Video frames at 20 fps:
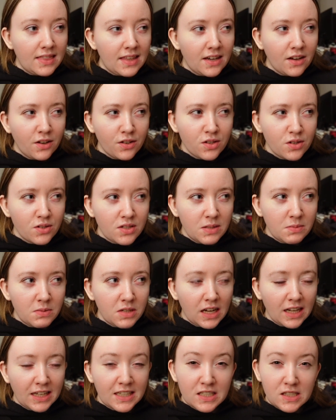They also seem to
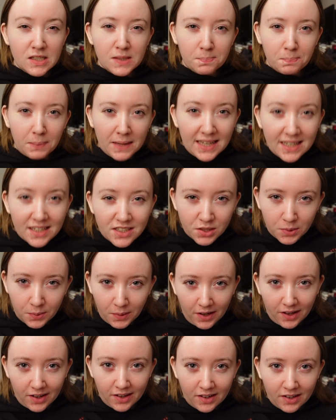like speak to
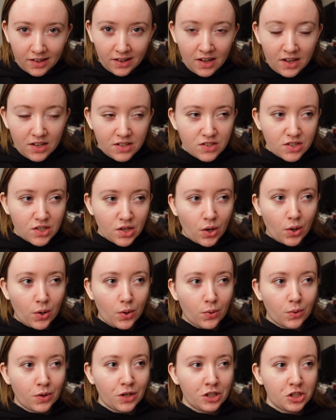her.
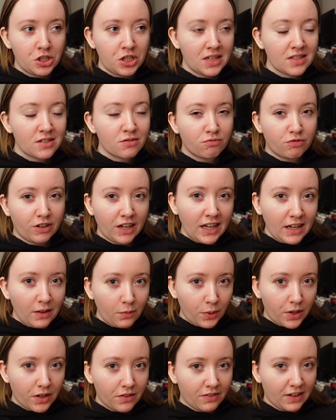So she has a really
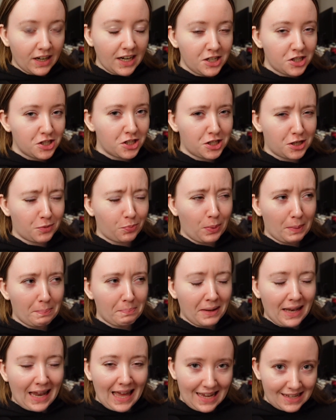weird relationship with
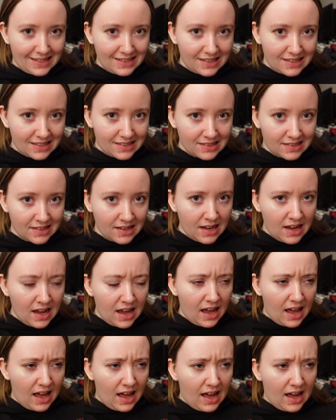plants,
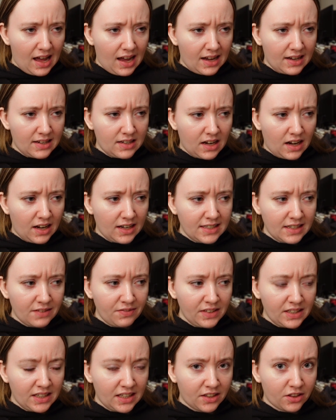and I
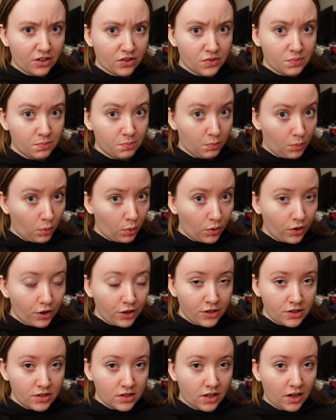definitely think there's
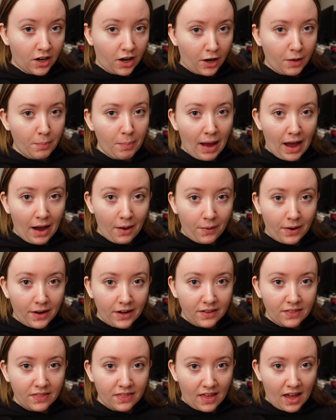more to her
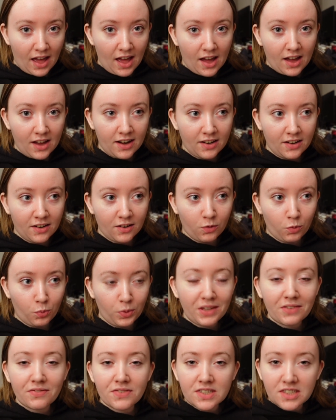power than
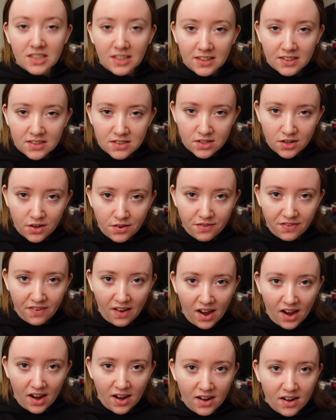we've seen so
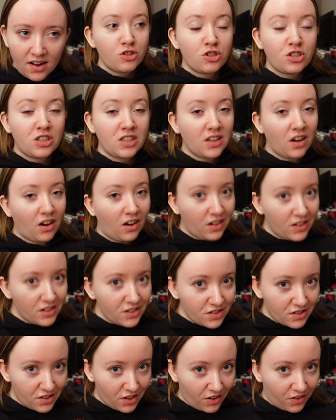far. She
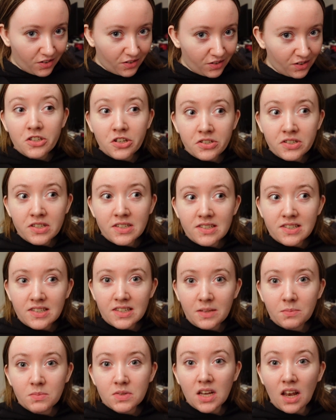also doesn't
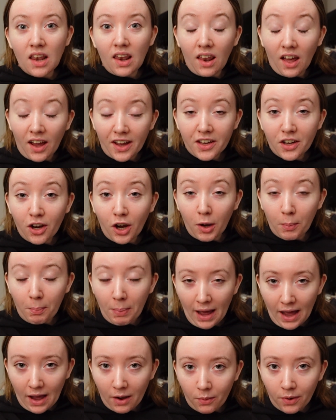seem to like her
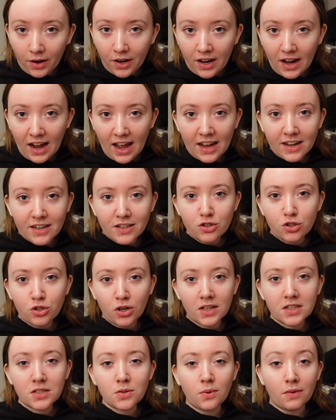power and is
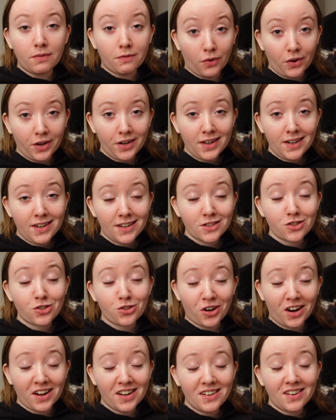trying to avoid it and has
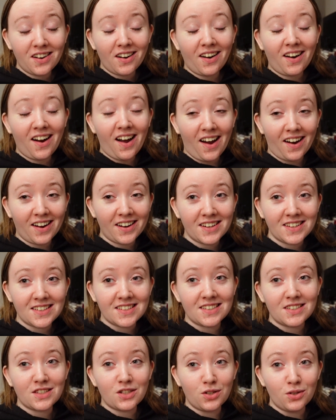tried her
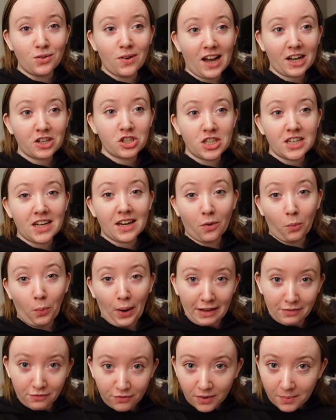hardest to actually get
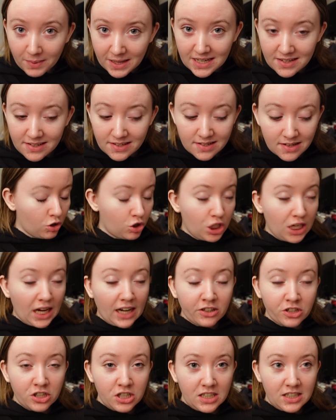away from it. She
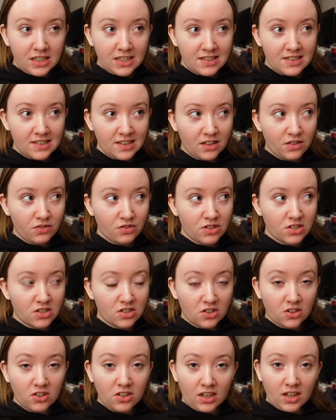actually, instead of
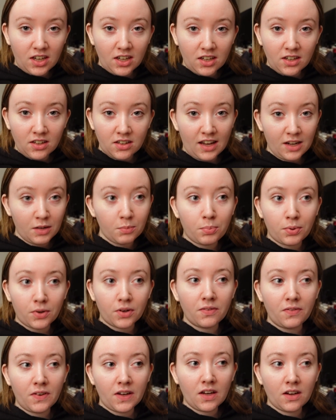studying and
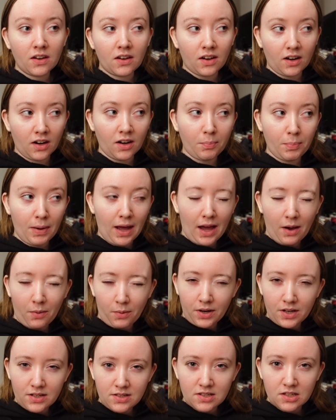improving her
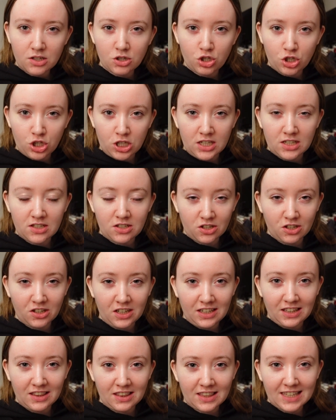powers, she
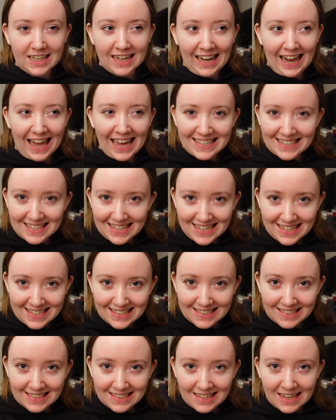studied
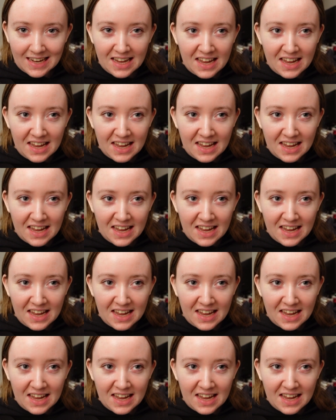classics.